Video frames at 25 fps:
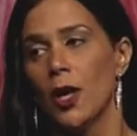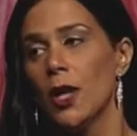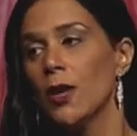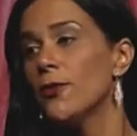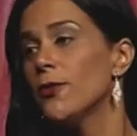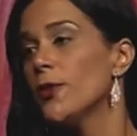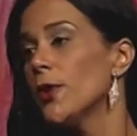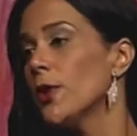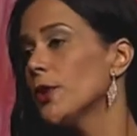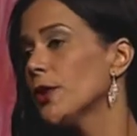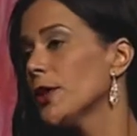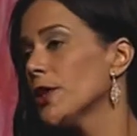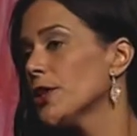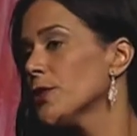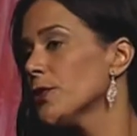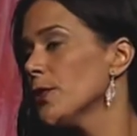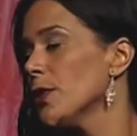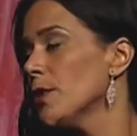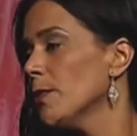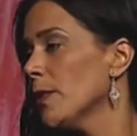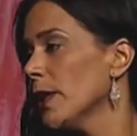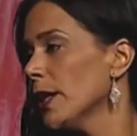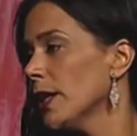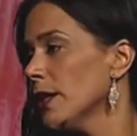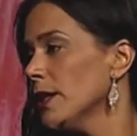Our focus
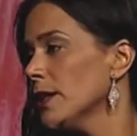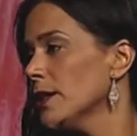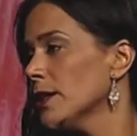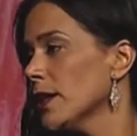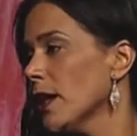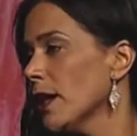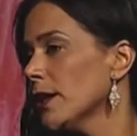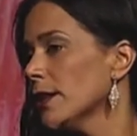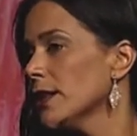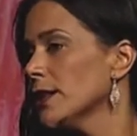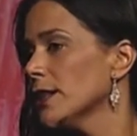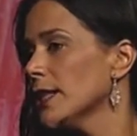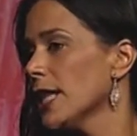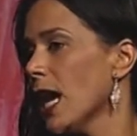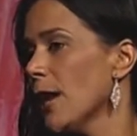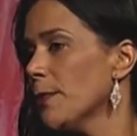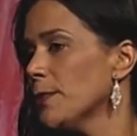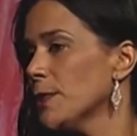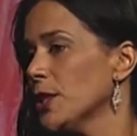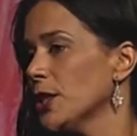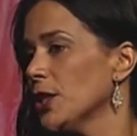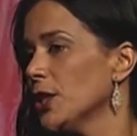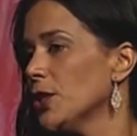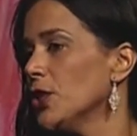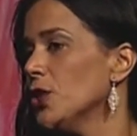remains on
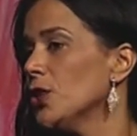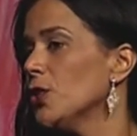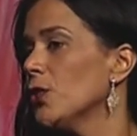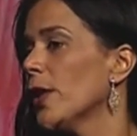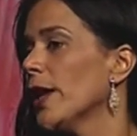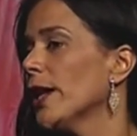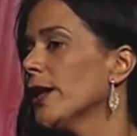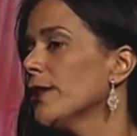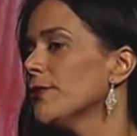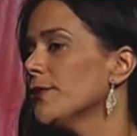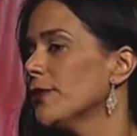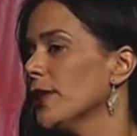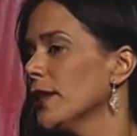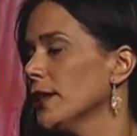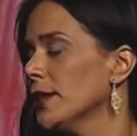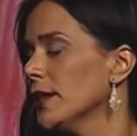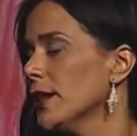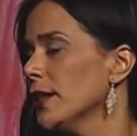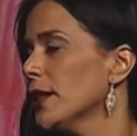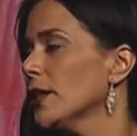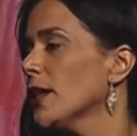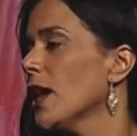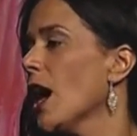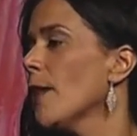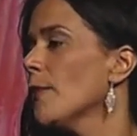adapting a new way of
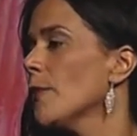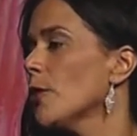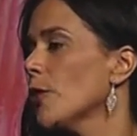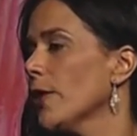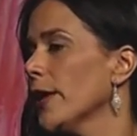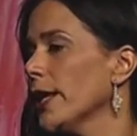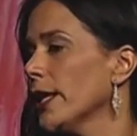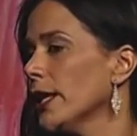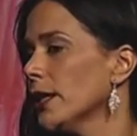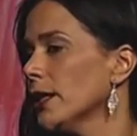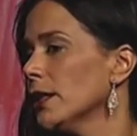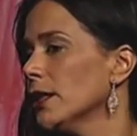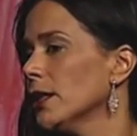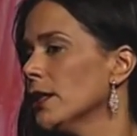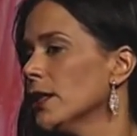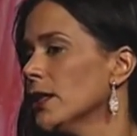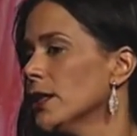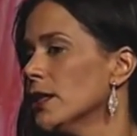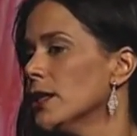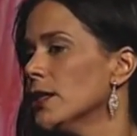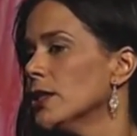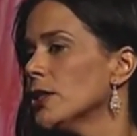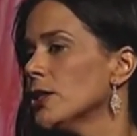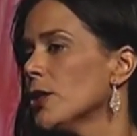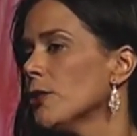thinking and operating
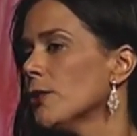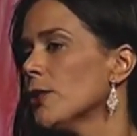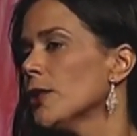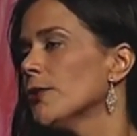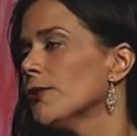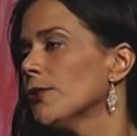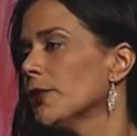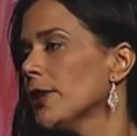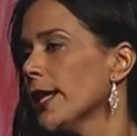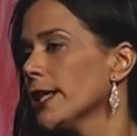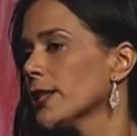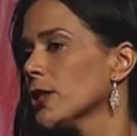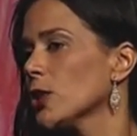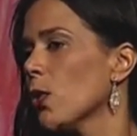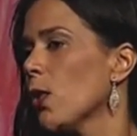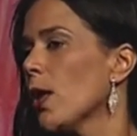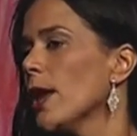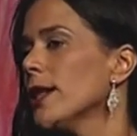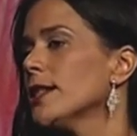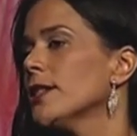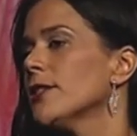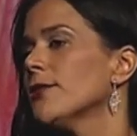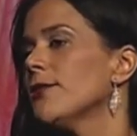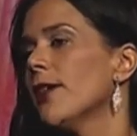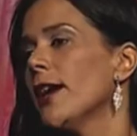to reflect
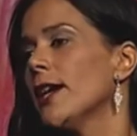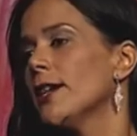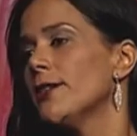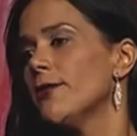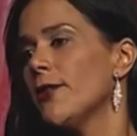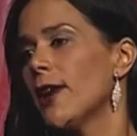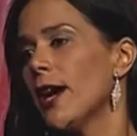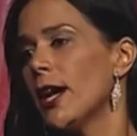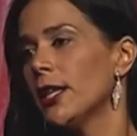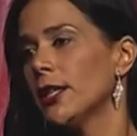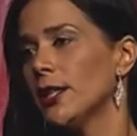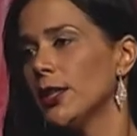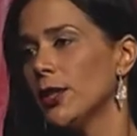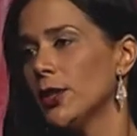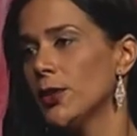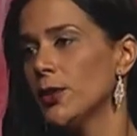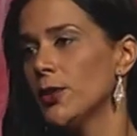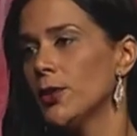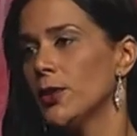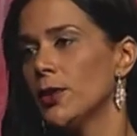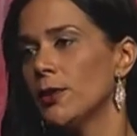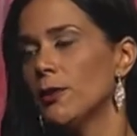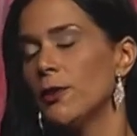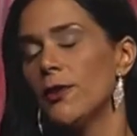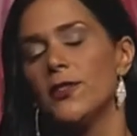quantified
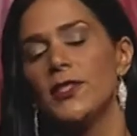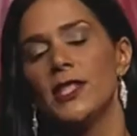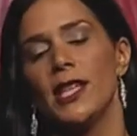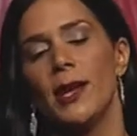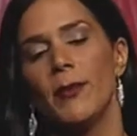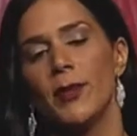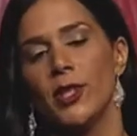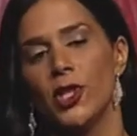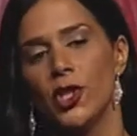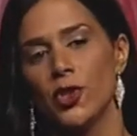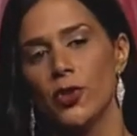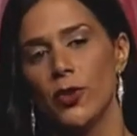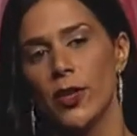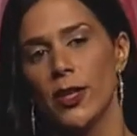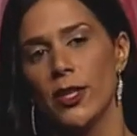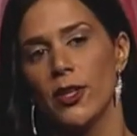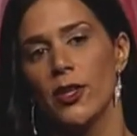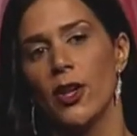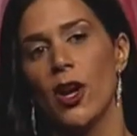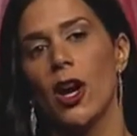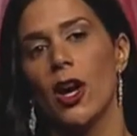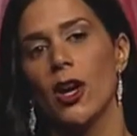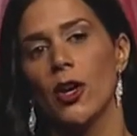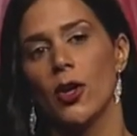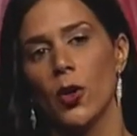value with
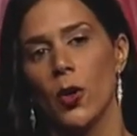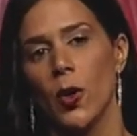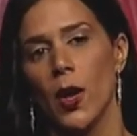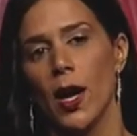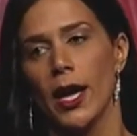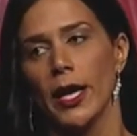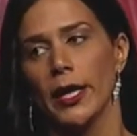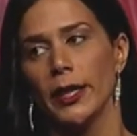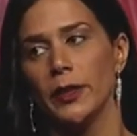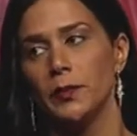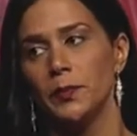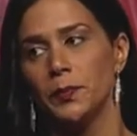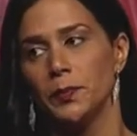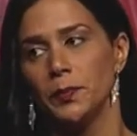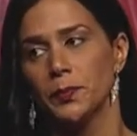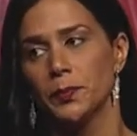demonstrated ROI,